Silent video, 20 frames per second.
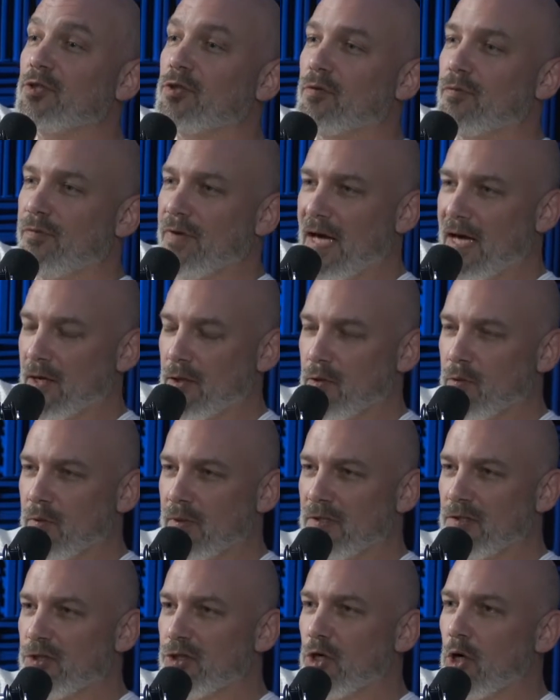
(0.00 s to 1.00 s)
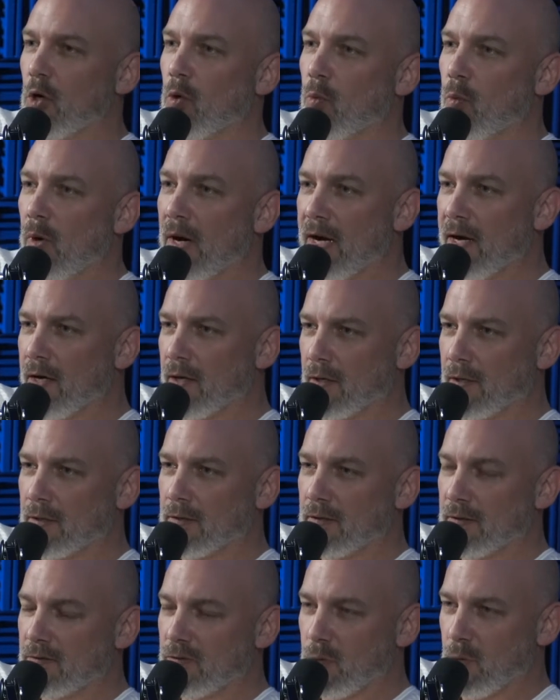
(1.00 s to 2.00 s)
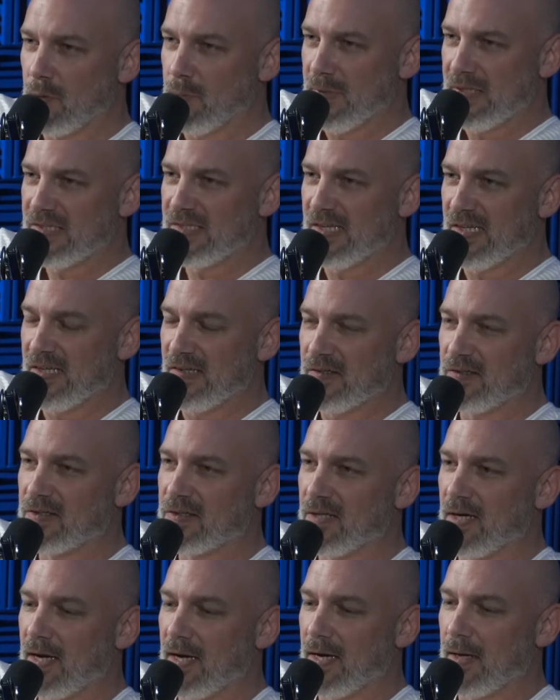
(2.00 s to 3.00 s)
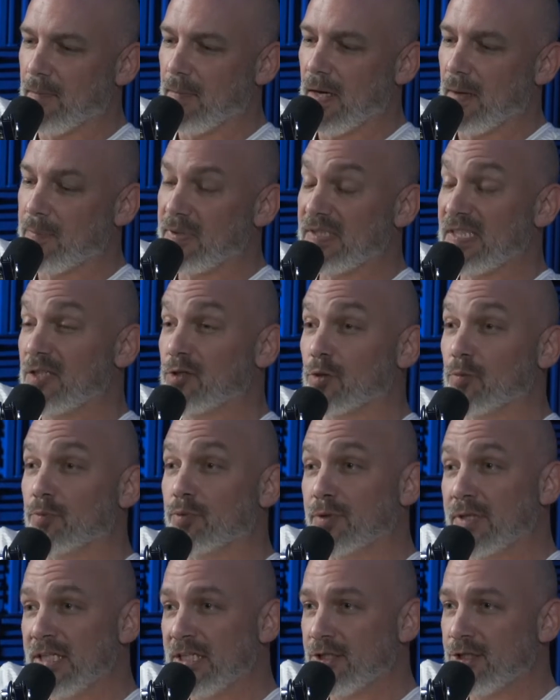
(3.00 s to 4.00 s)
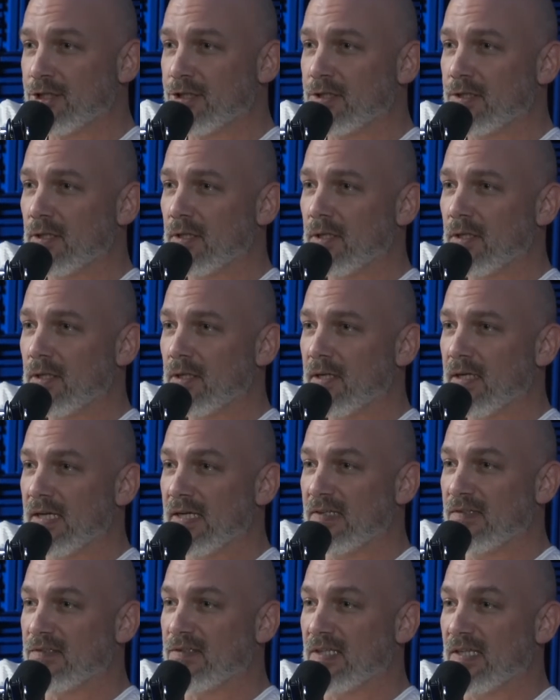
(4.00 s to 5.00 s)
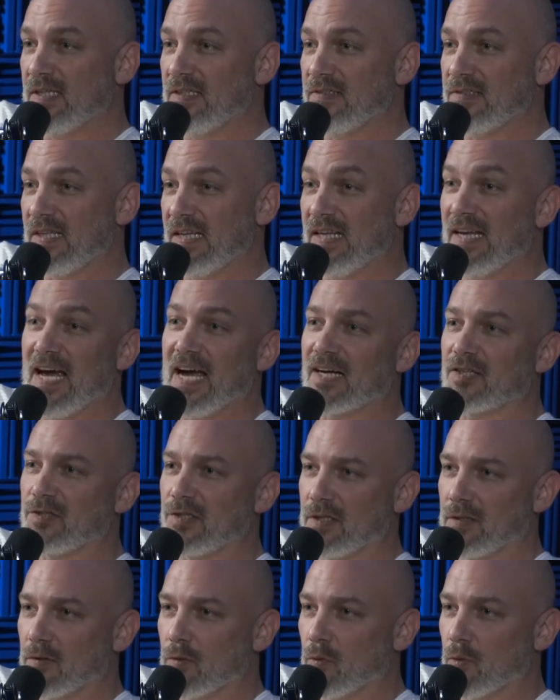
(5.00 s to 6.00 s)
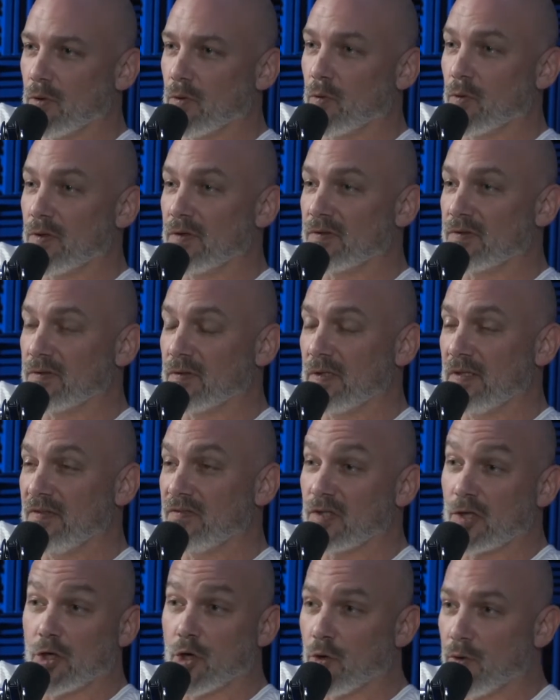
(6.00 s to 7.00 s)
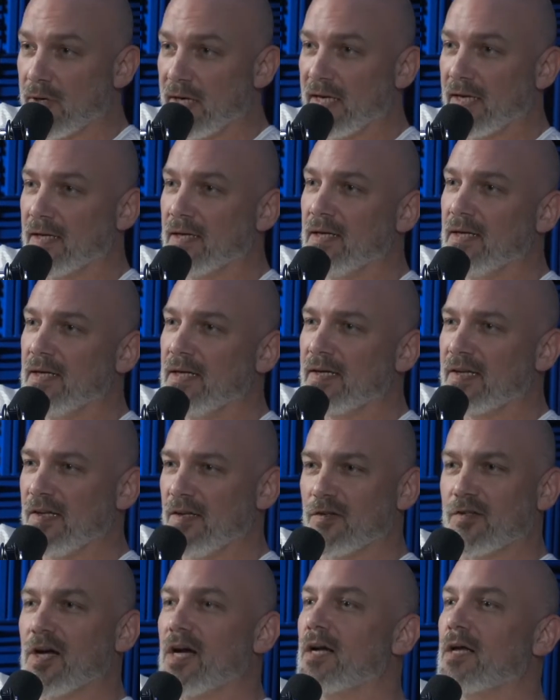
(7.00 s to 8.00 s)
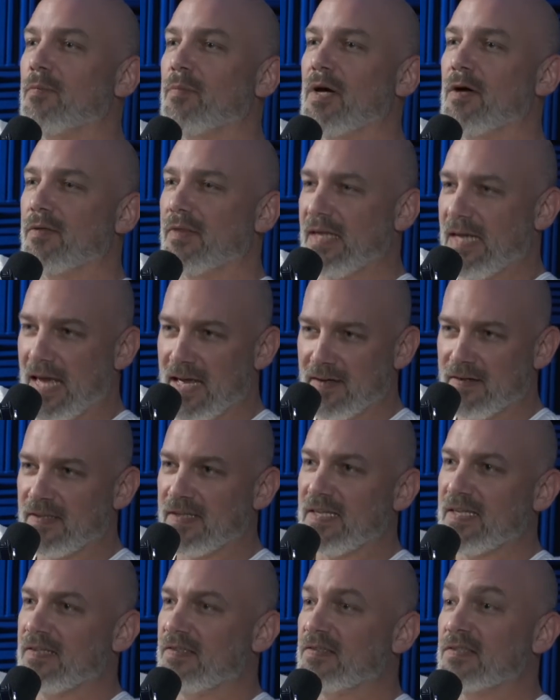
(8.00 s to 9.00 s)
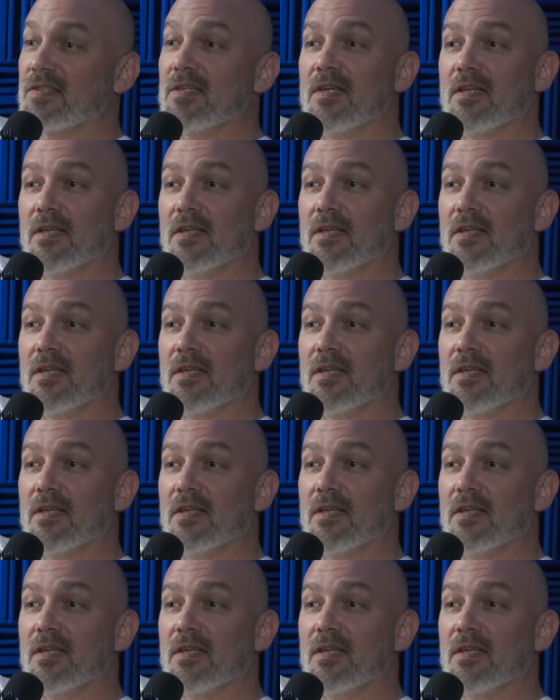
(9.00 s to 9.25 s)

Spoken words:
value and show where to a business a potential breach is in action or is occurring? Can you talk about the entities, the